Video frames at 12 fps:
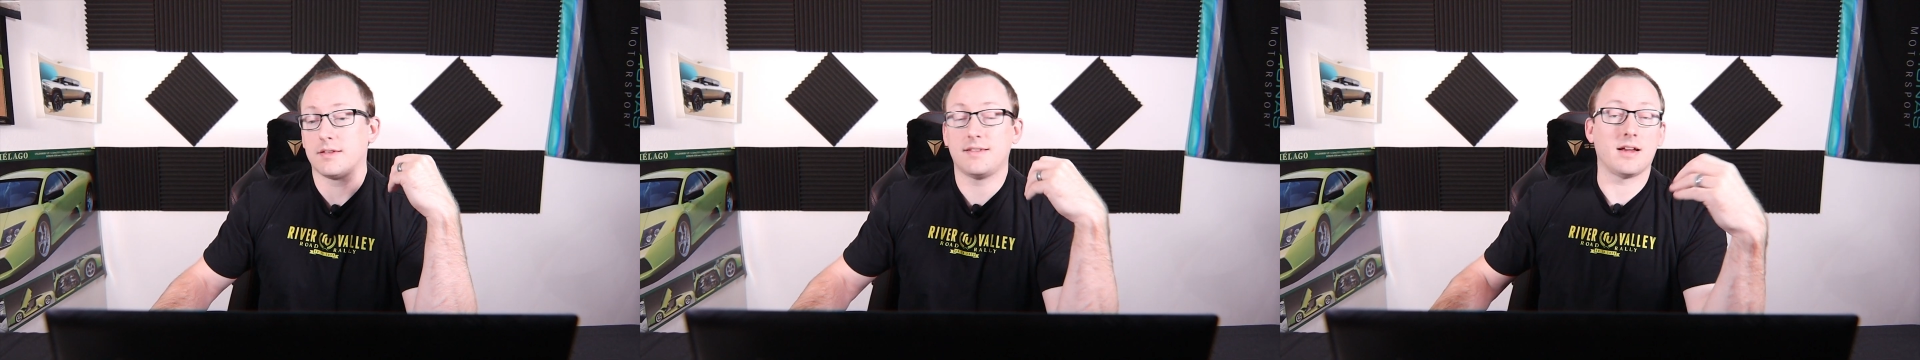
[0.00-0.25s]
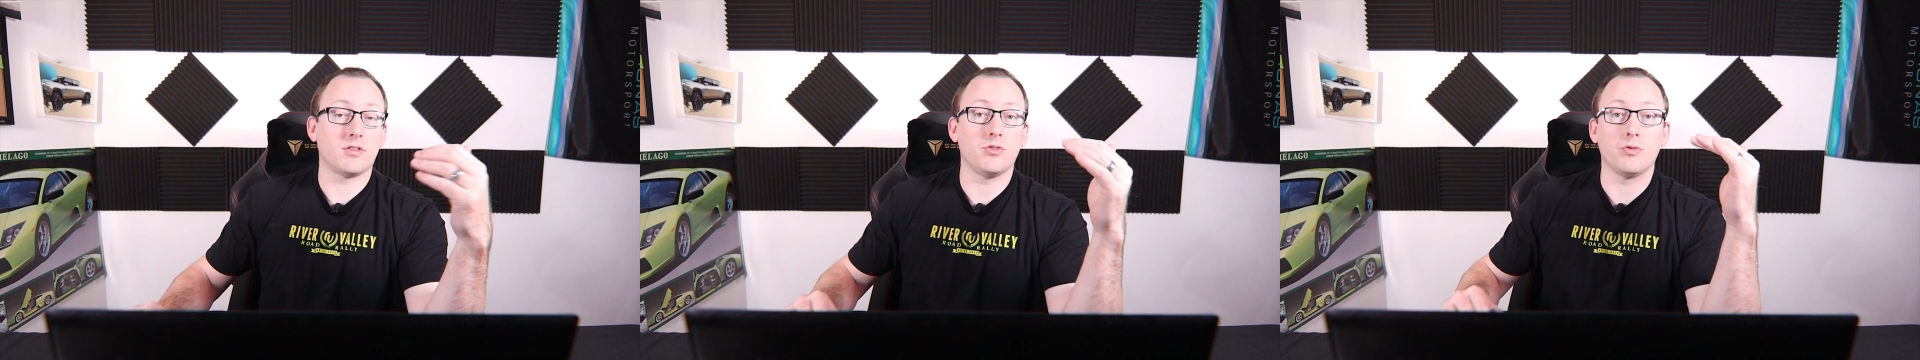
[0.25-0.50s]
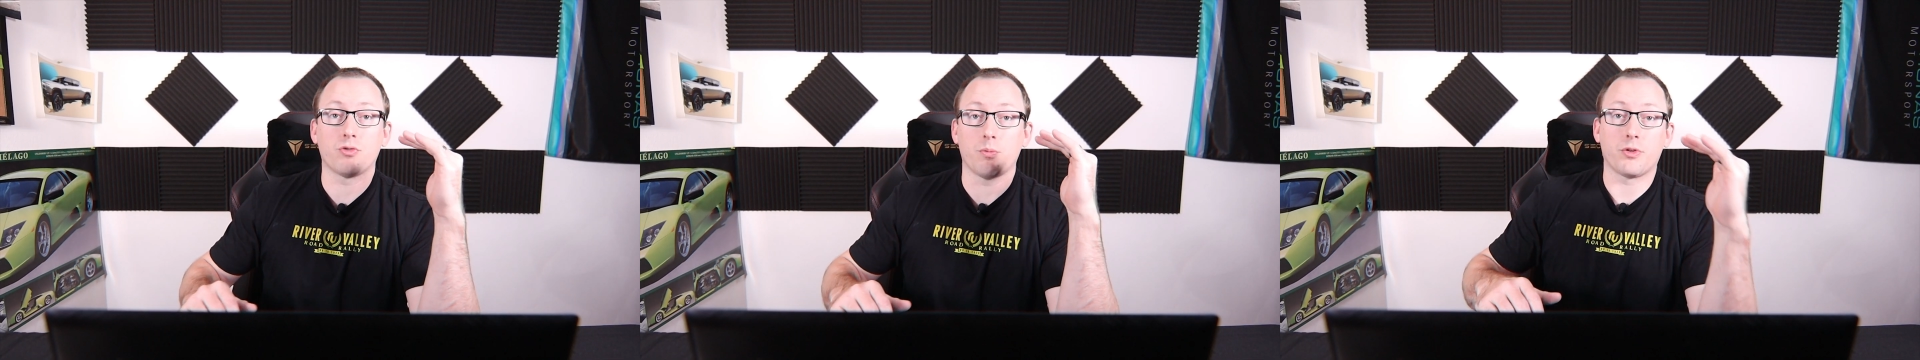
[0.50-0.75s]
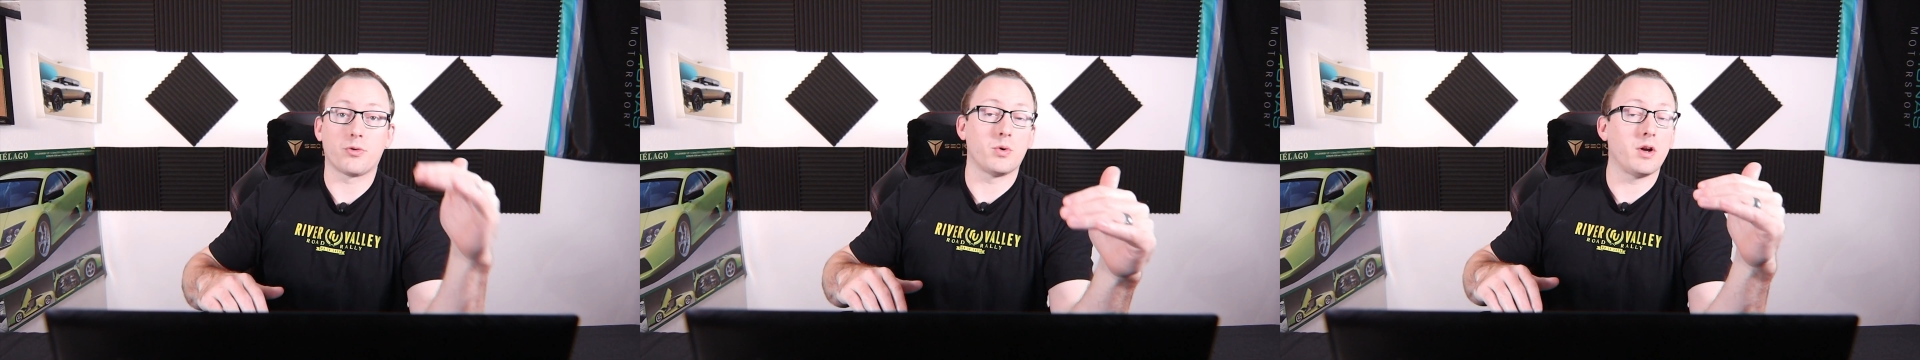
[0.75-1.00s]
takes you
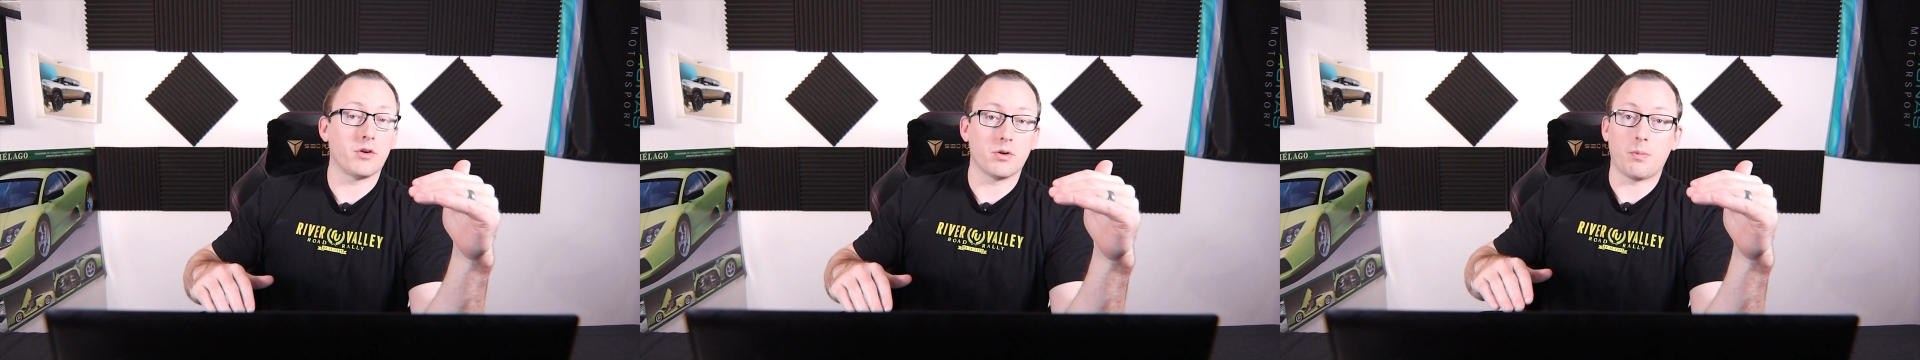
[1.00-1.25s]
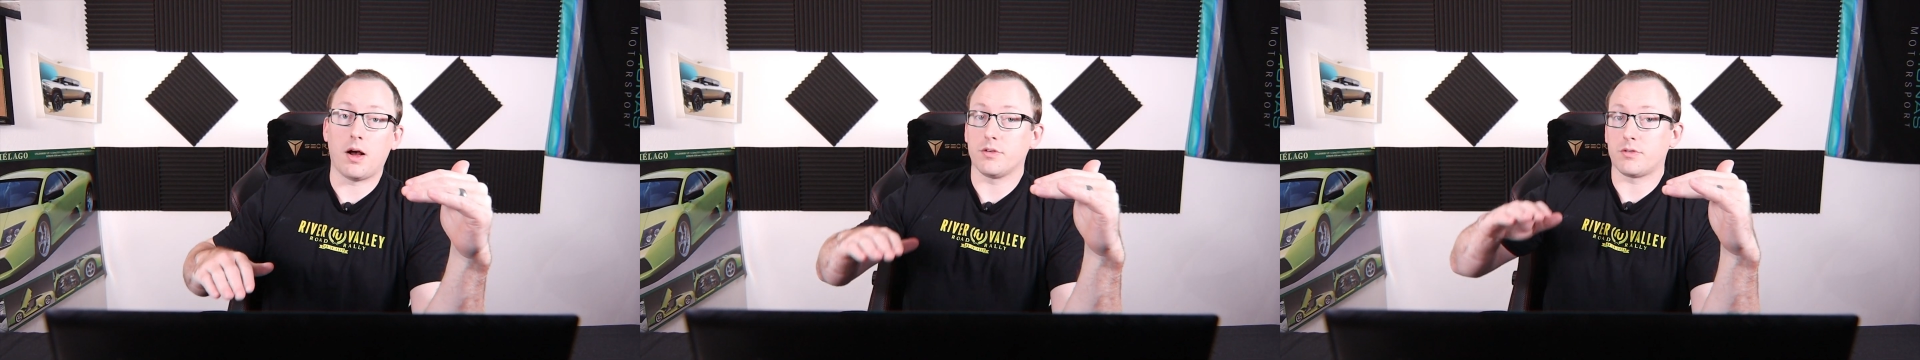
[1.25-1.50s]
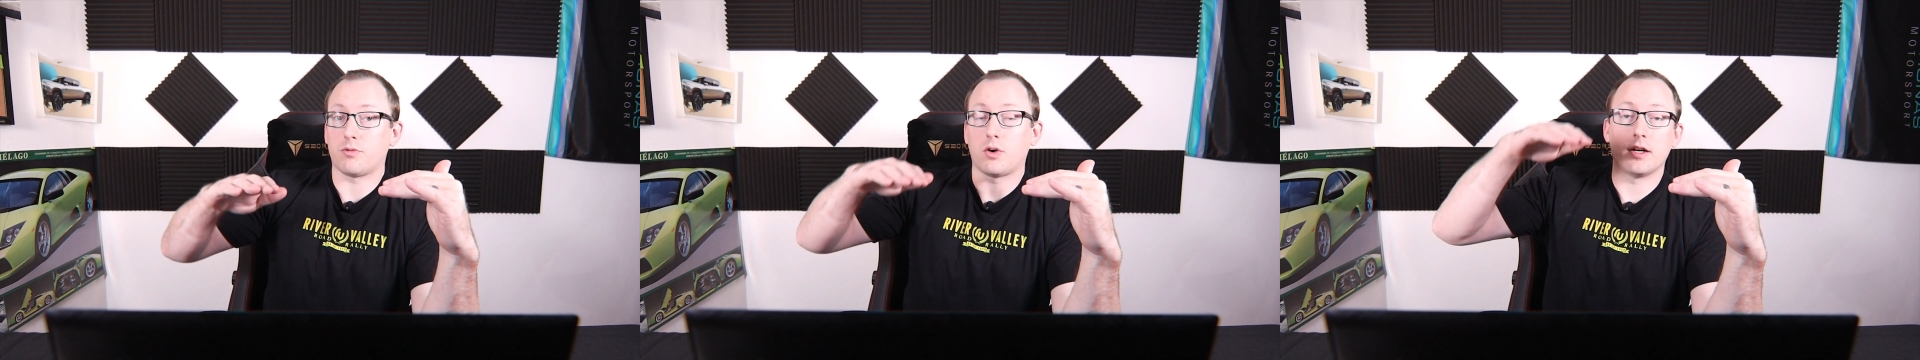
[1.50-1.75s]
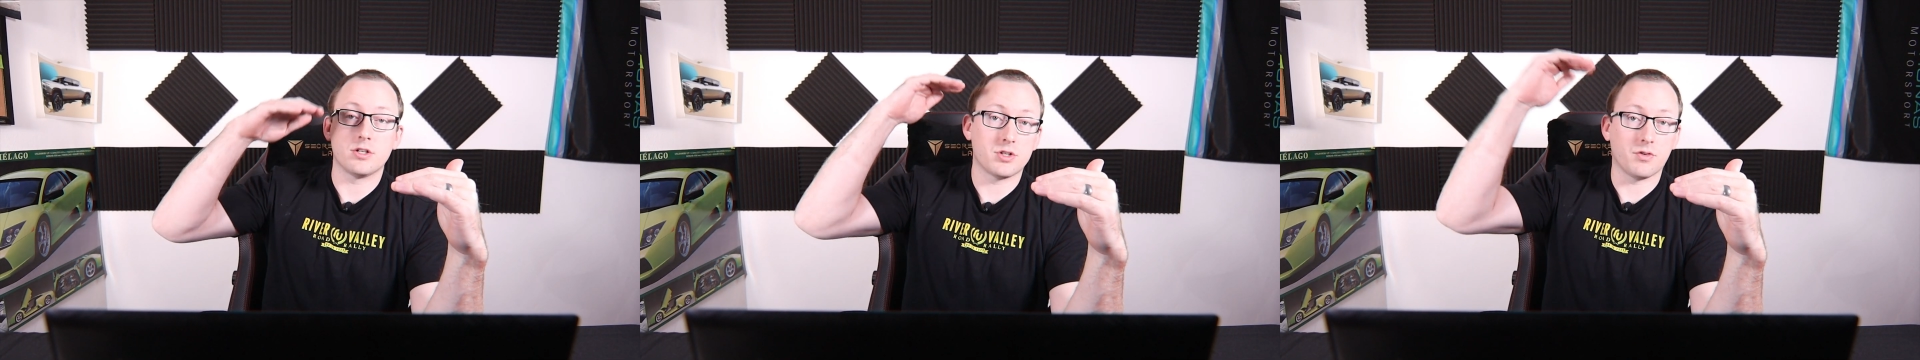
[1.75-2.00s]
from 300 miles of
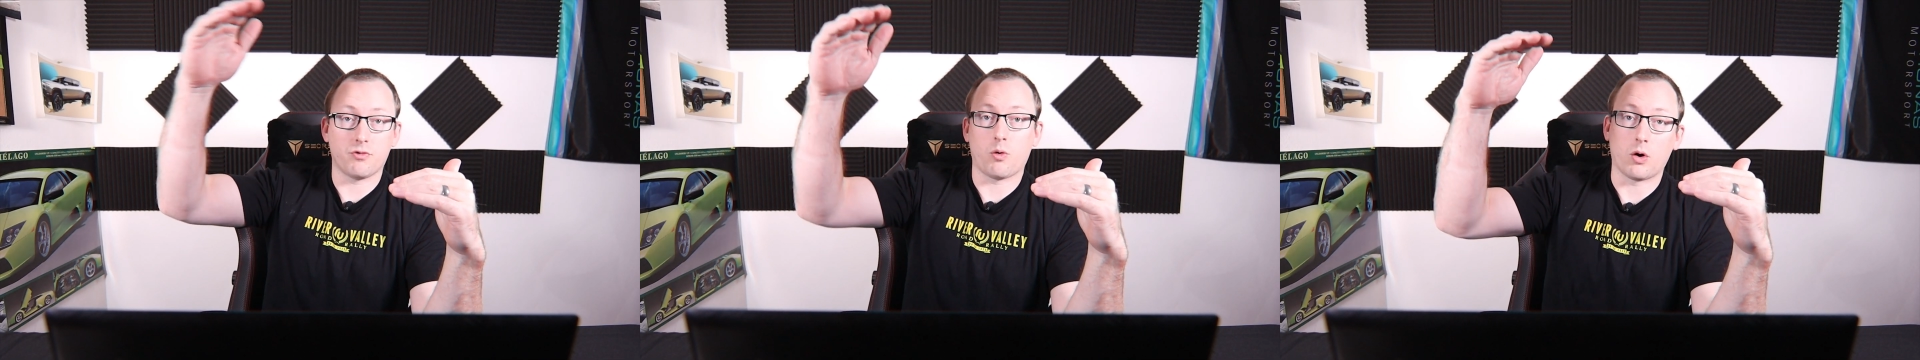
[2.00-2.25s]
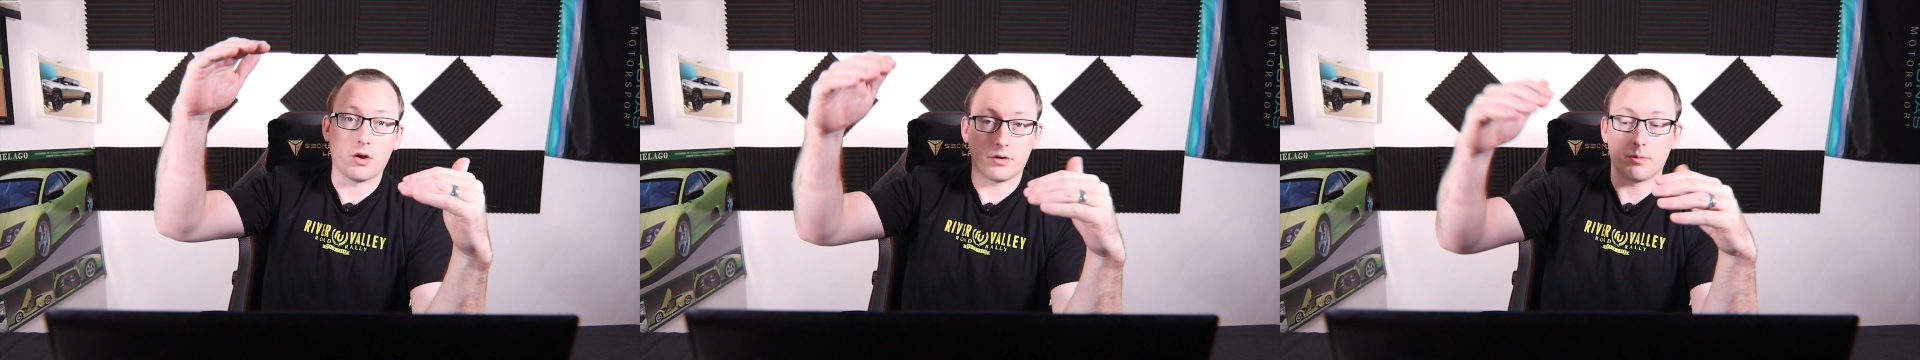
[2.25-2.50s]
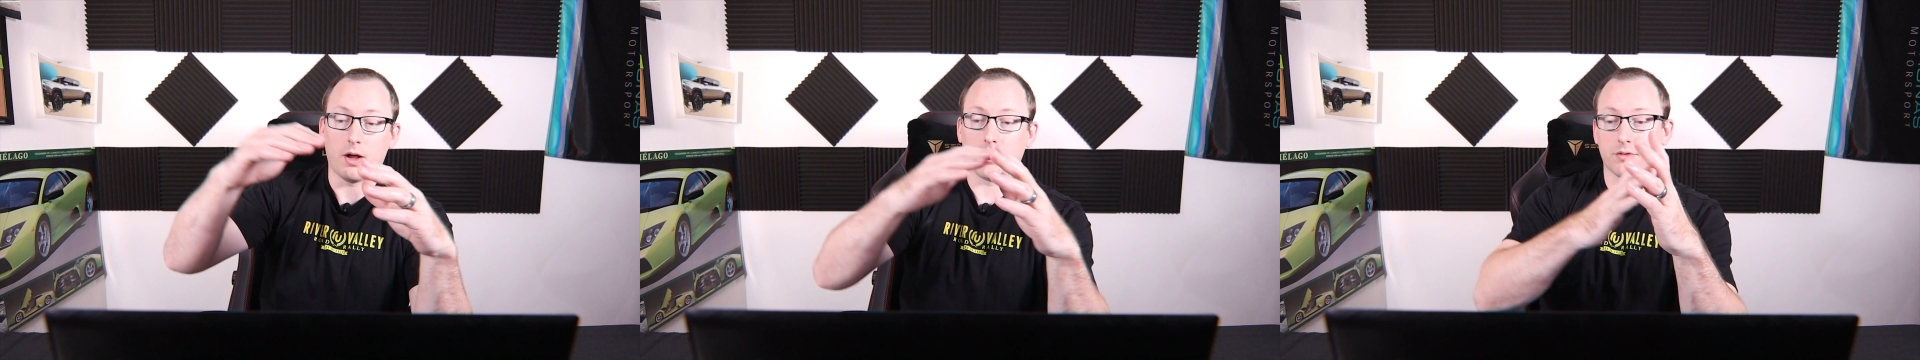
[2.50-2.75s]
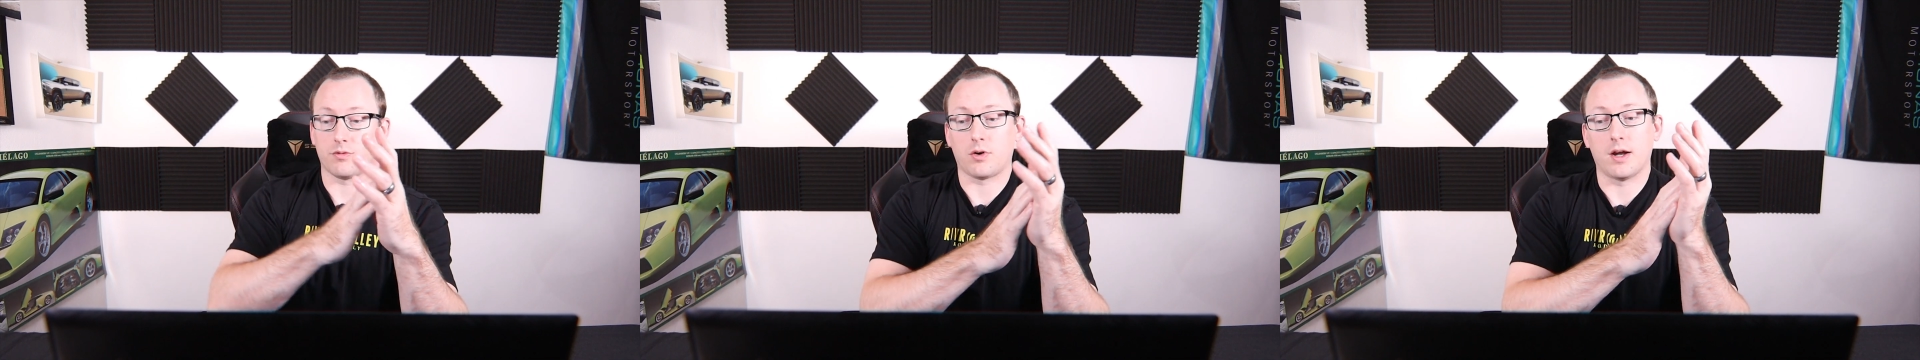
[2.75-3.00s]
range to 400
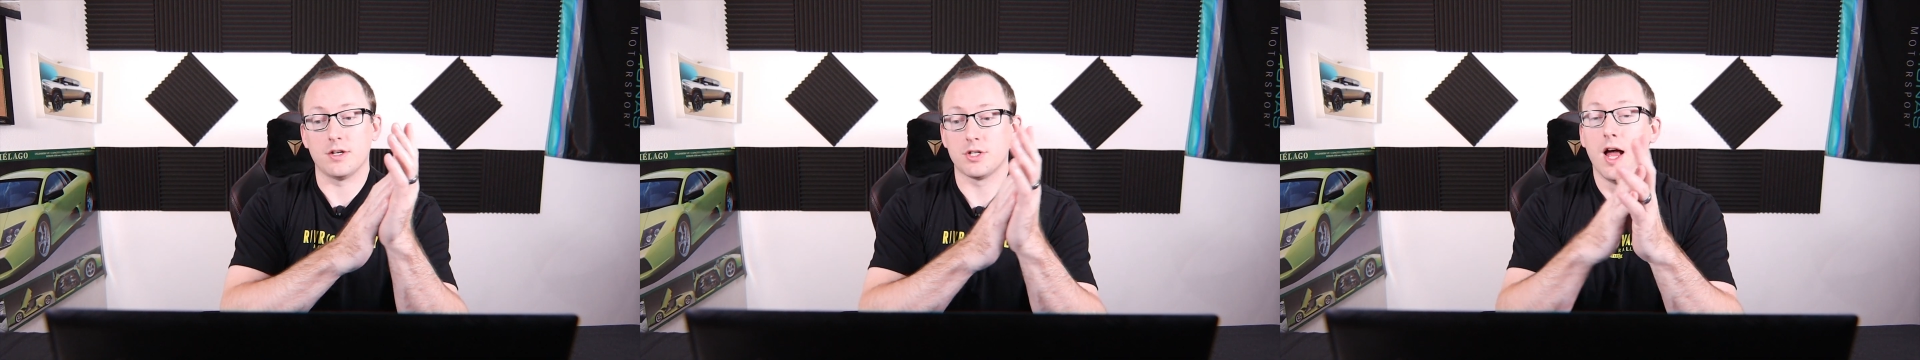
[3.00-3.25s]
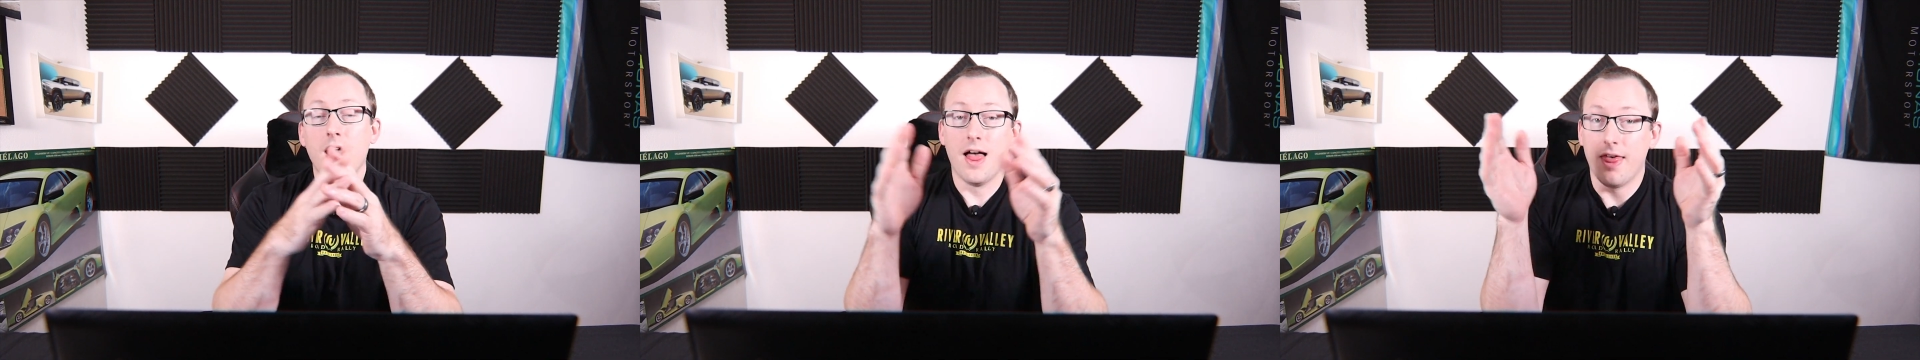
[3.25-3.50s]
miles of range.